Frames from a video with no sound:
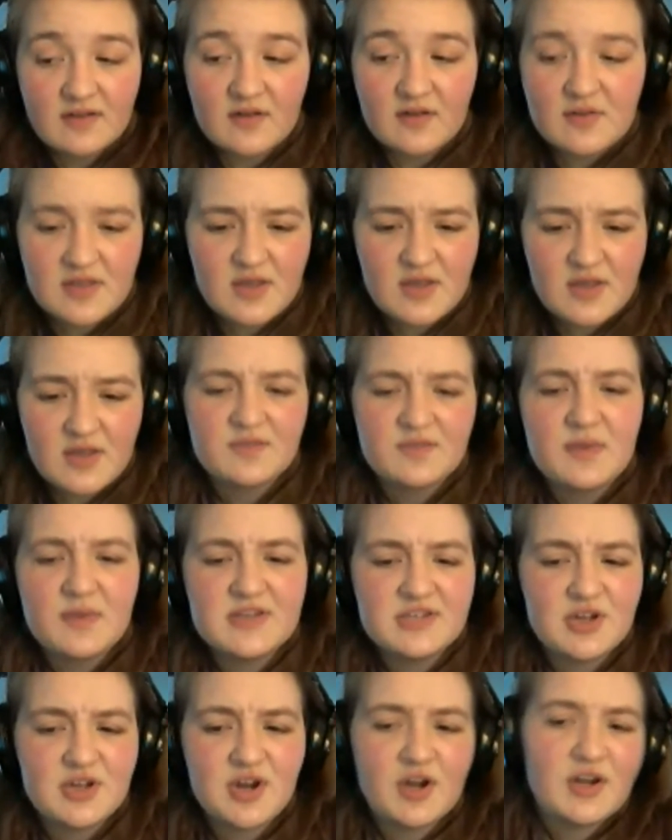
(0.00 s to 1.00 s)
I don't think it was meant
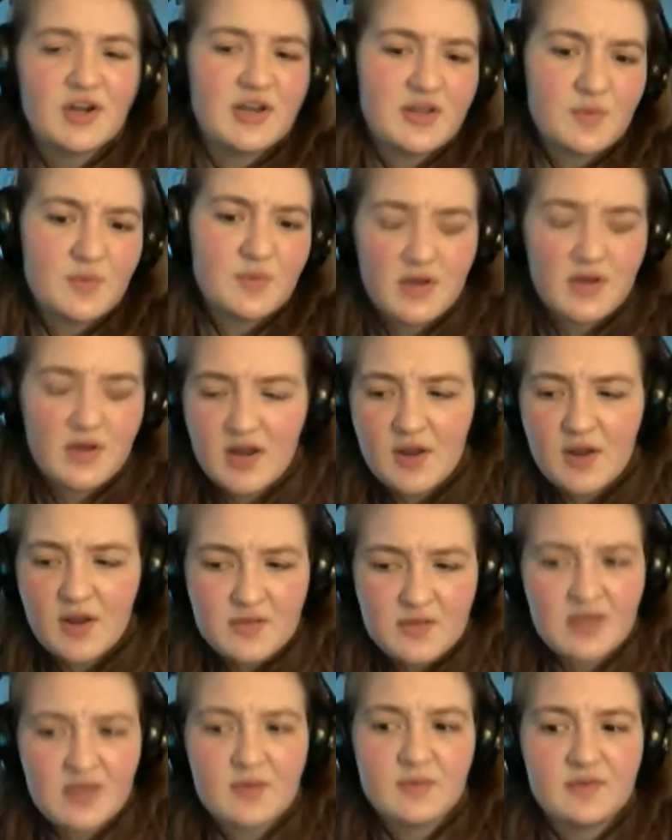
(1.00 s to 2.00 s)
to hurt anyone, and I don't
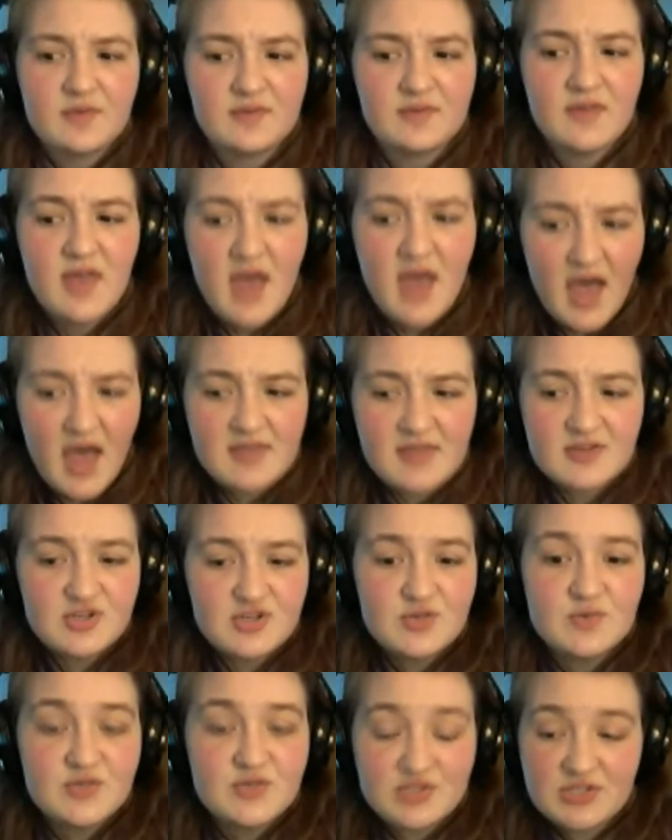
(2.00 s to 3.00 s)
think it was. I think
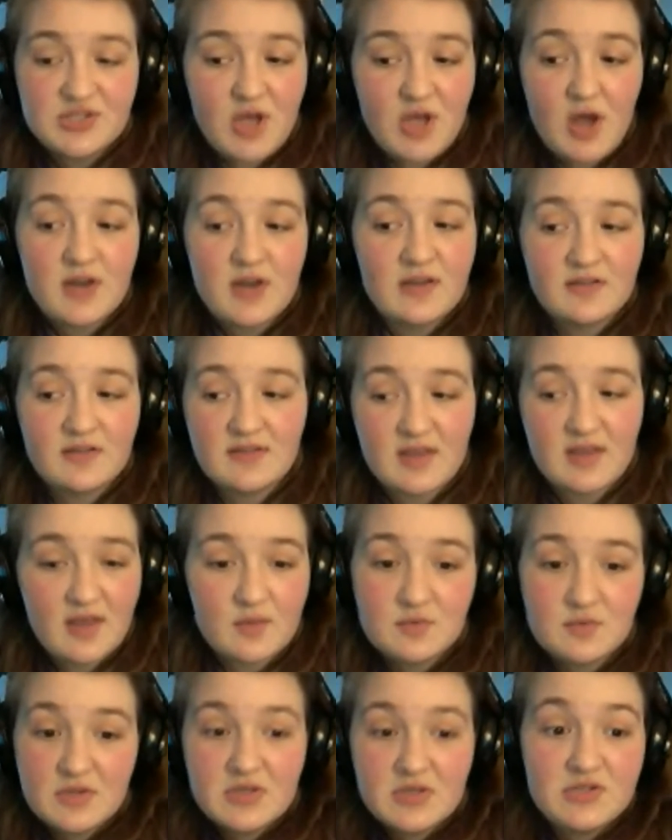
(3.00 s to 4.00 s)
she was just honest. Like I
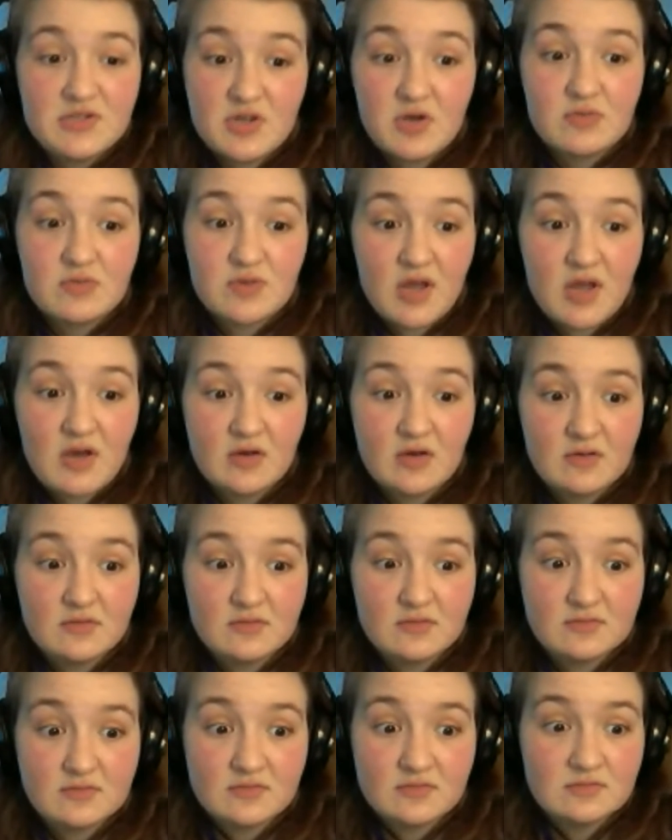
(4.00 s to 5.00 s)
really don't know
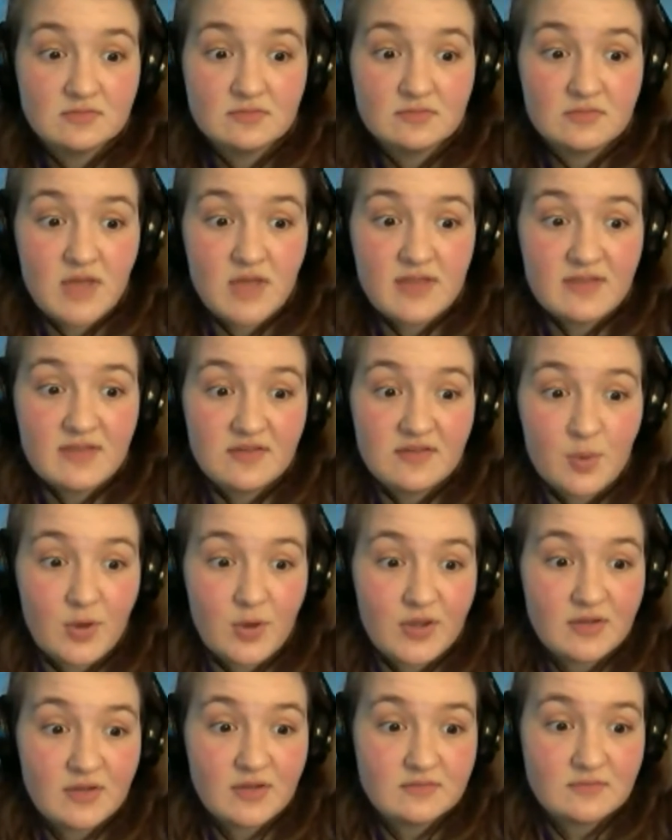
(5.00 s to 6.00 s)
at this
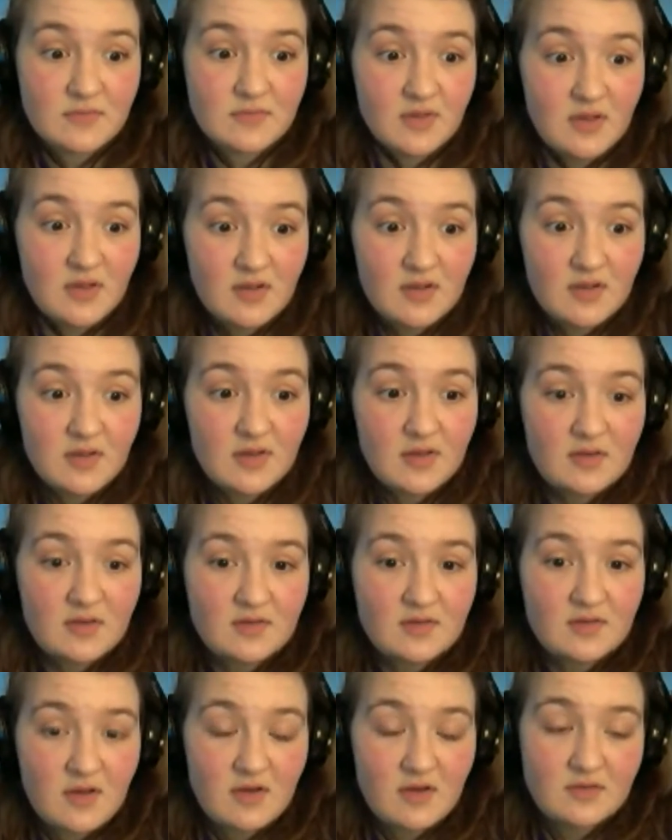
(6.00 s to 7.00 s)
point.
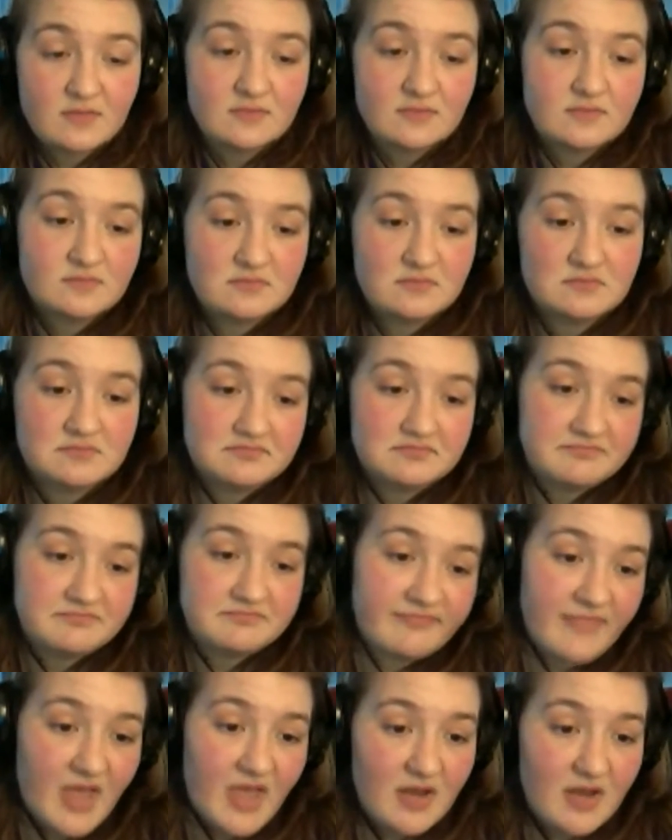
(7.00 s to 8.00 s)
So
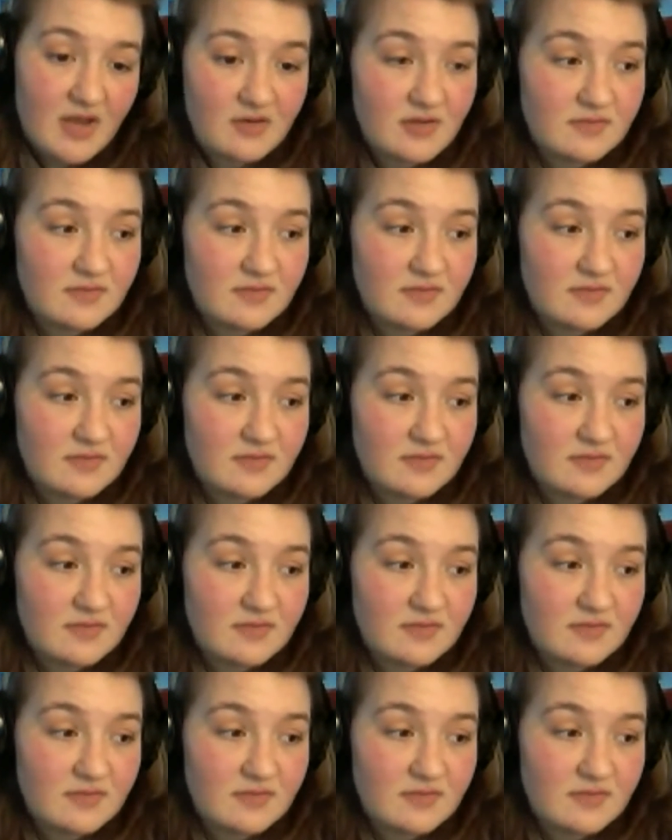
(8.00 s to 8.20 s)
I don't know.